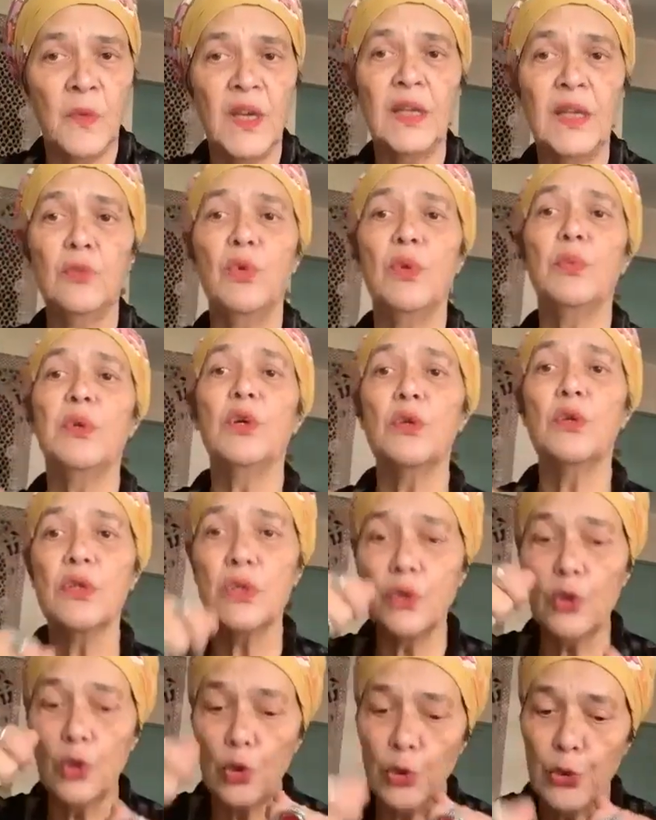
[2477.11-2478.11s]
It will be
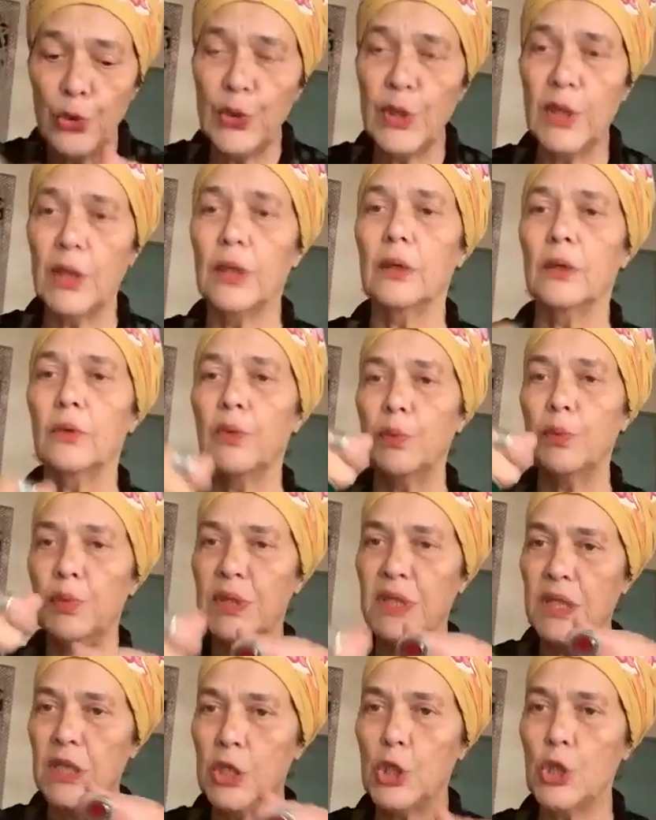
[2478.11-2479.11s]
also learning,
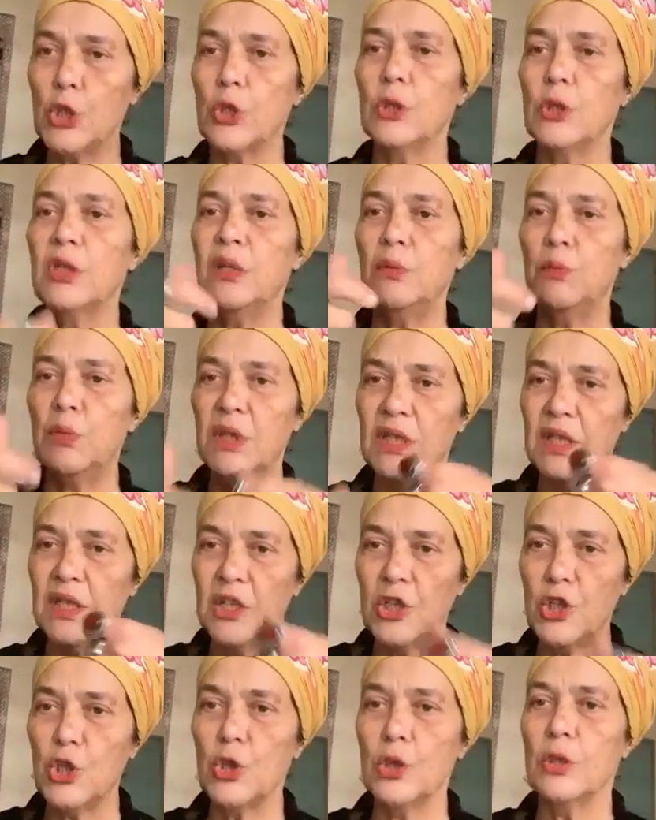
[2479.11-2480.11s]
repetition,
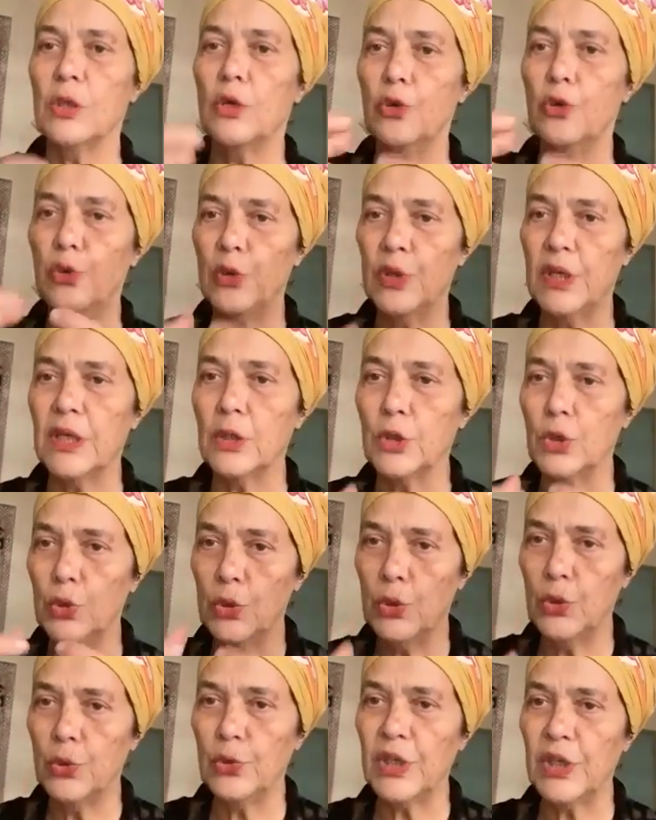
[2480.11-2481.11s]
imitation, learning to
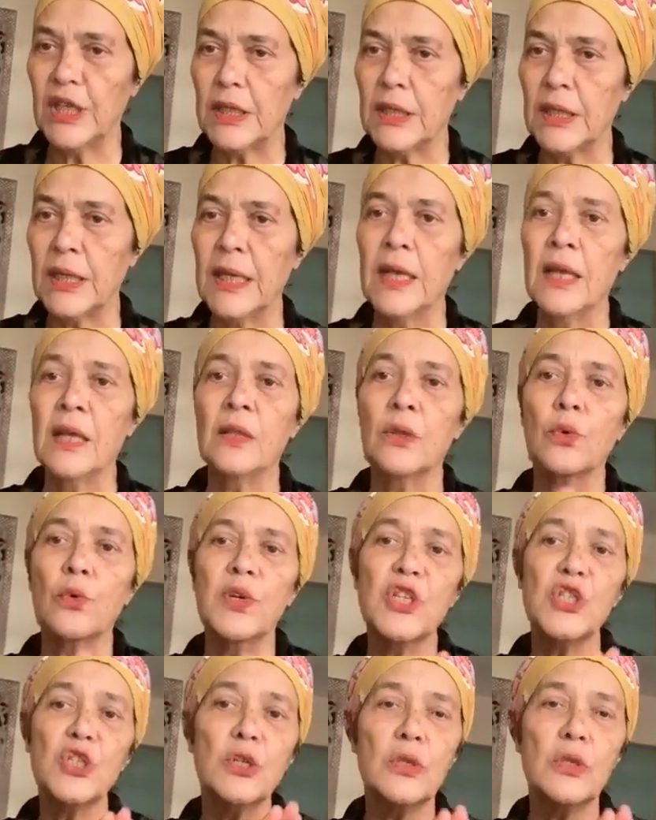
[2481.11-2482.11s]
do it. The
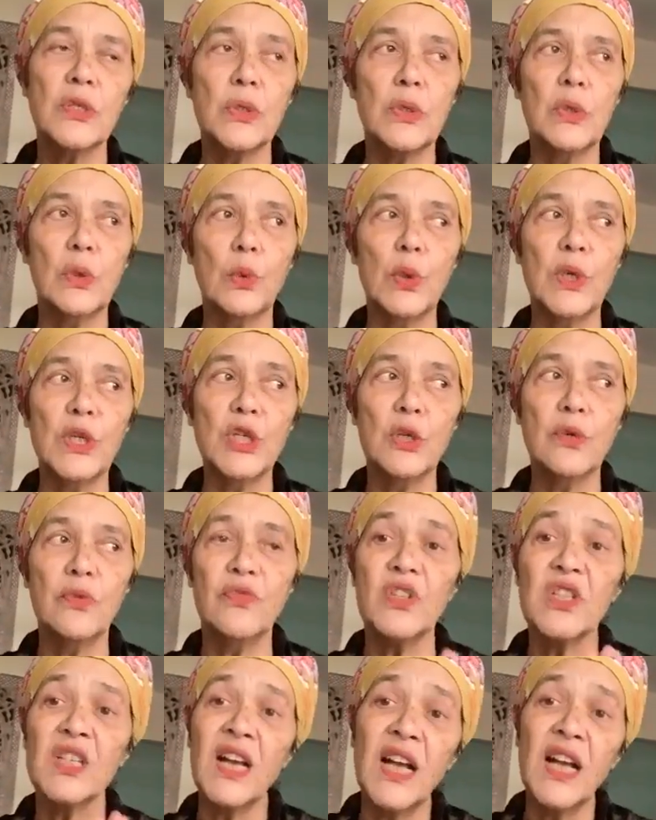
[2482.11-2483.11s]
question
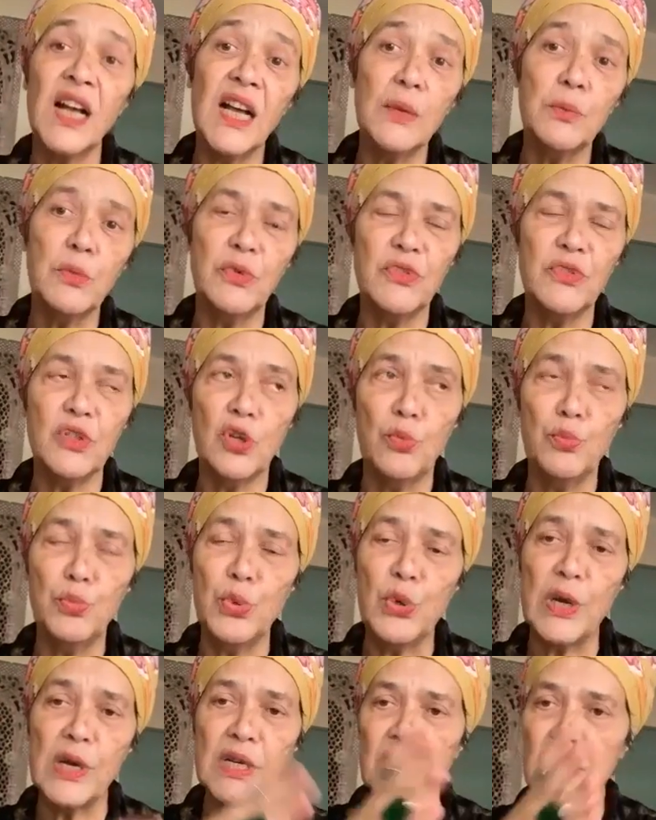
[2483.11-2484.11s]
of time, of
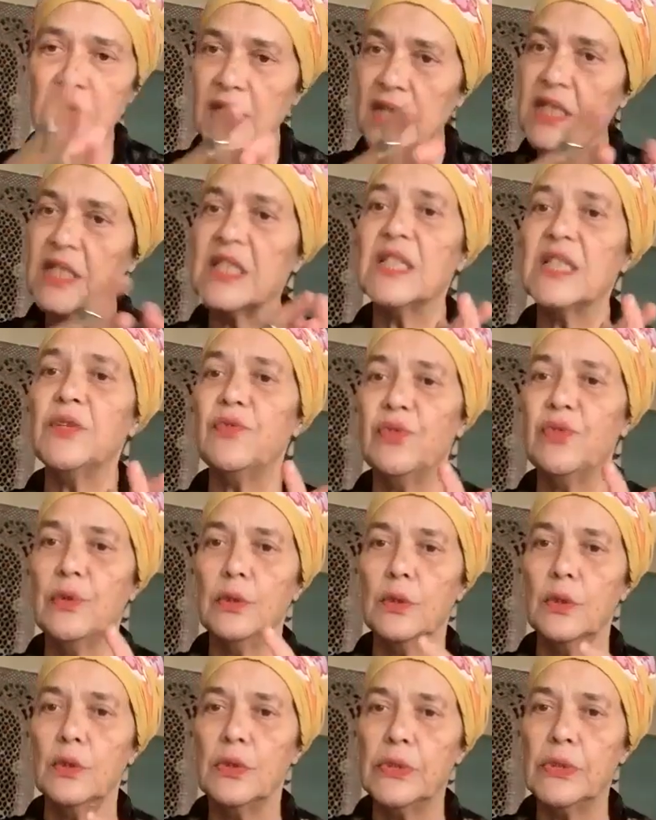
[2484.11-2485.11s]
temporality is
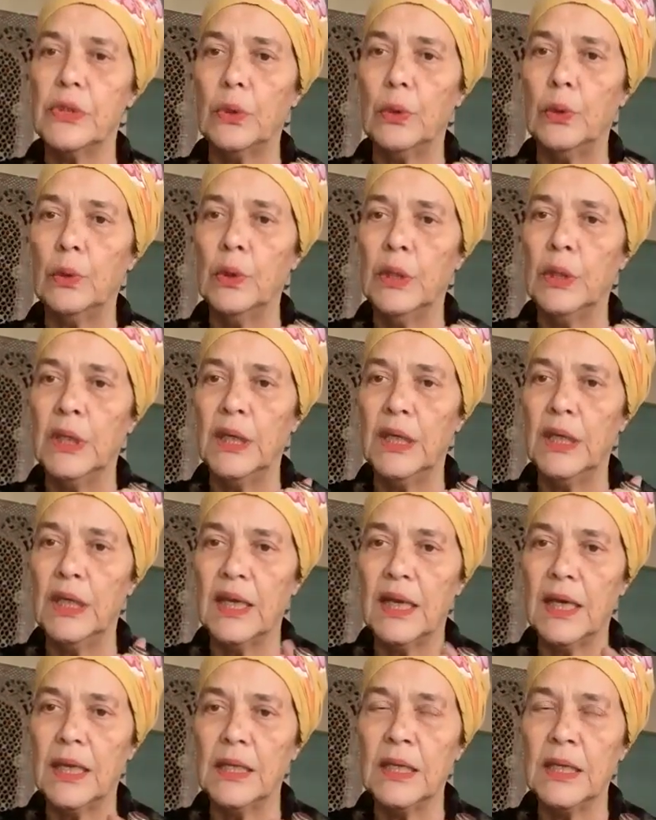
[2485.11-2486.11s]
different also in
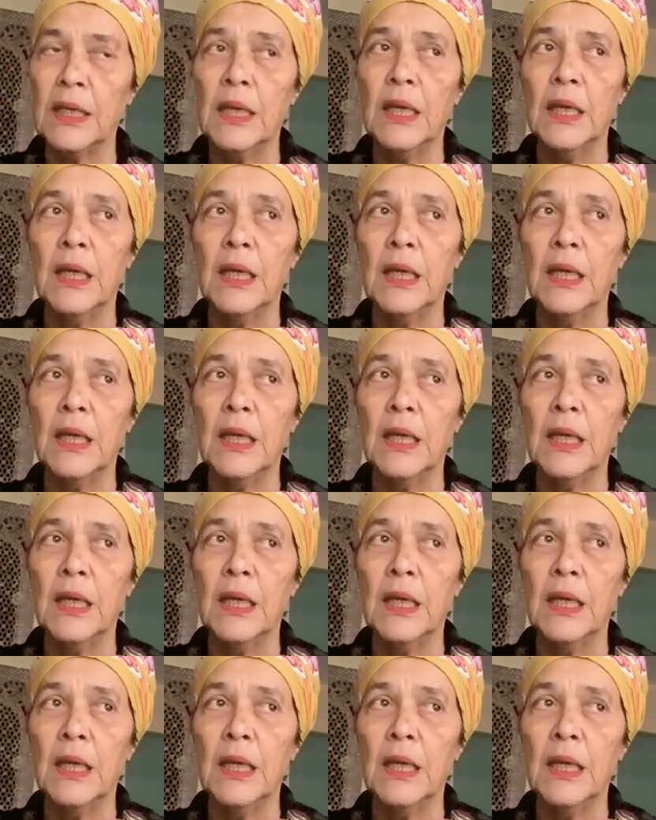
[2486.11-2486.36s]
that.